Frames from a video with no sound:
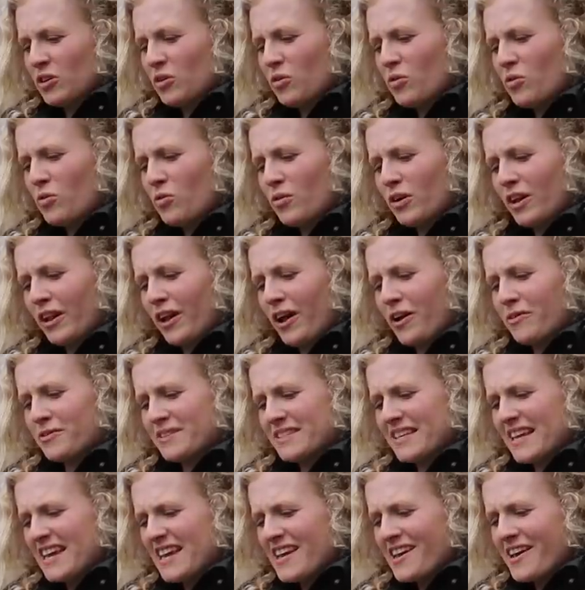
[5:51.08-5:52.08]
Oh, close.
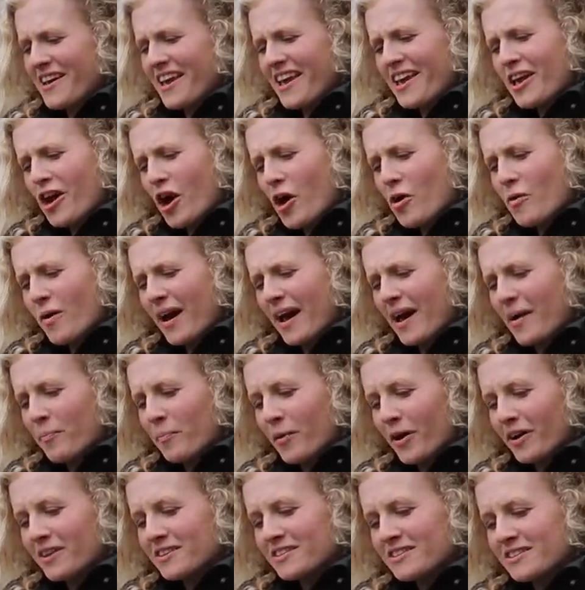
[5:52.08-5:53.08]
E
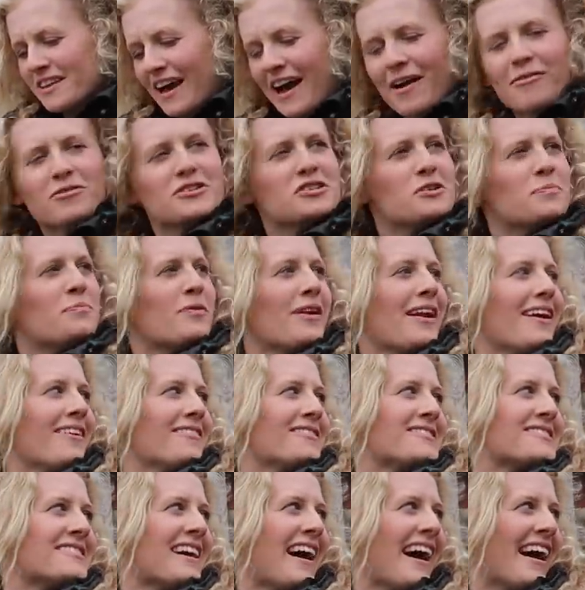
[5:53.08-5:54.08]
Eohippus? How would you
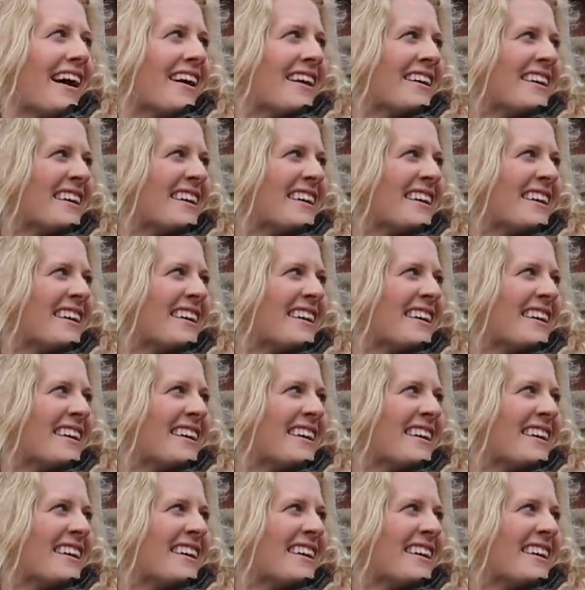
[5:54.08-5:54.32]
pronounce that?